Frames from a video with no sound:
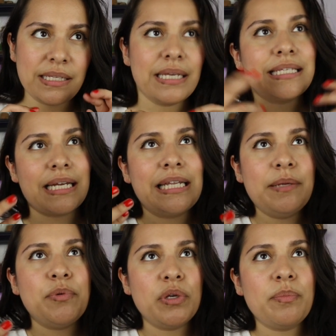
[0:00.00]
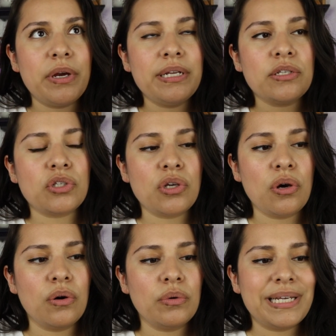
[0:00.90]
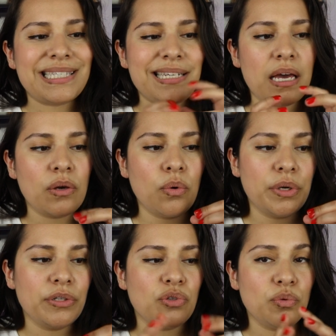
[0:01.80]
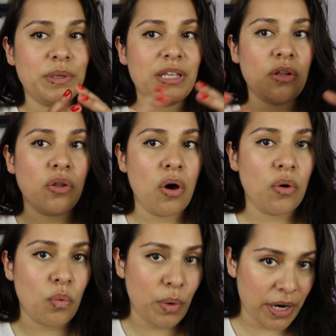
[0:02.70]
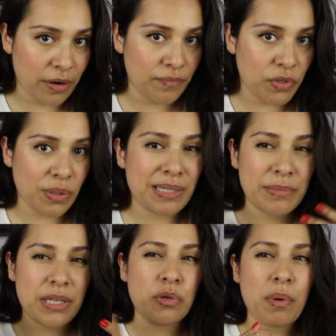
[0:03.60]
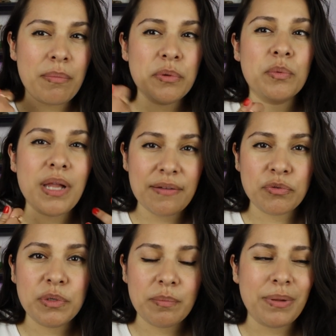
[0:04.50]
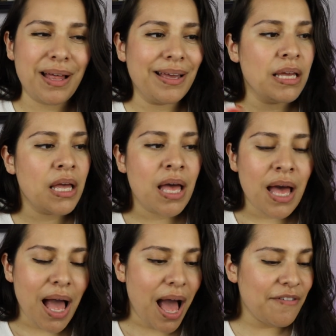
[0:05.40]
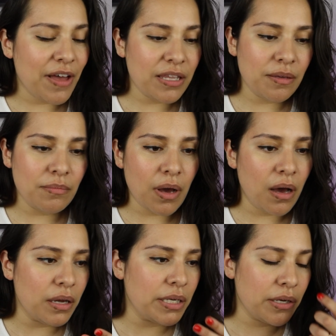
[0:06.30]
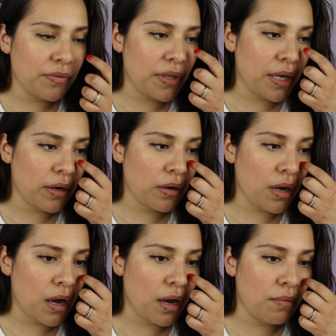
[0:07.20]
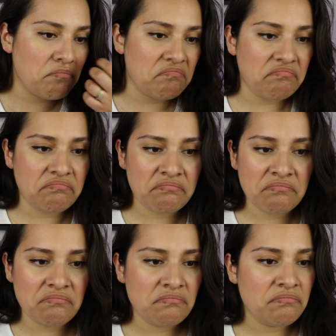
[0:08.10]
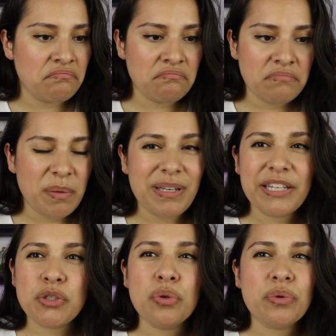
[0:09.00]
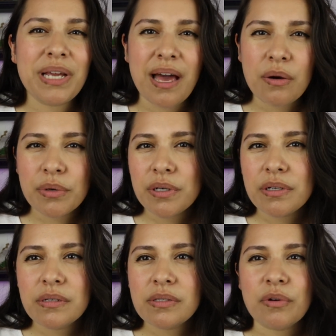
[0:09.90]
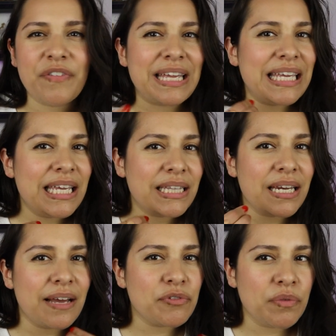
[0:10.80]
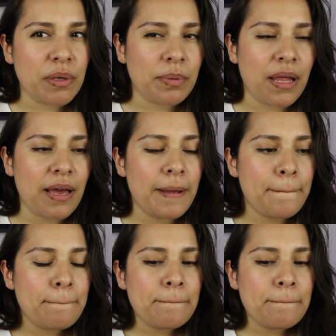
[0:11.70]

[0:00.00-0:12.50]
it's a clean beauty brand, so it's not going to be long wear. So it's something that you probably will have to reapply. I've had them on here and there, maybe like 2-3 hours, or if I eat, then I have to reapply.